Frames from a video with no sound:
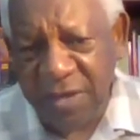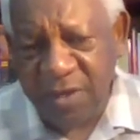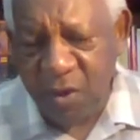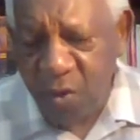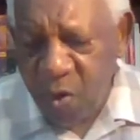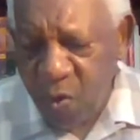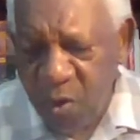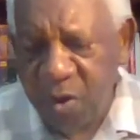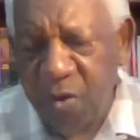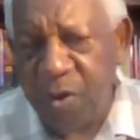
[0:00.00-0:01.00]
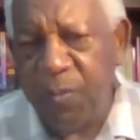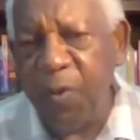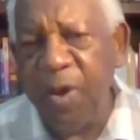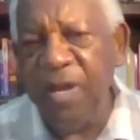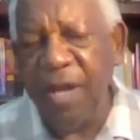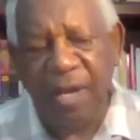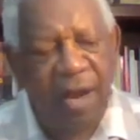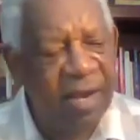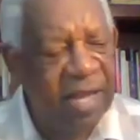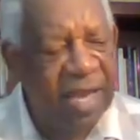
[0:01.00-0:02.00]
So we're going to pray that
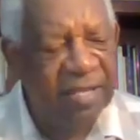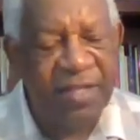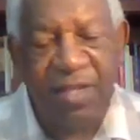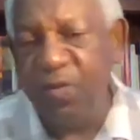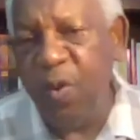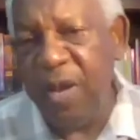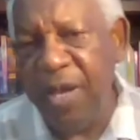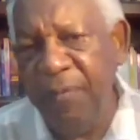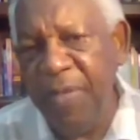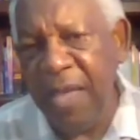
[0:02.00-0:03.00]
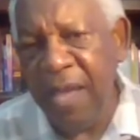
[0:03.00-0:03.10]
God has his way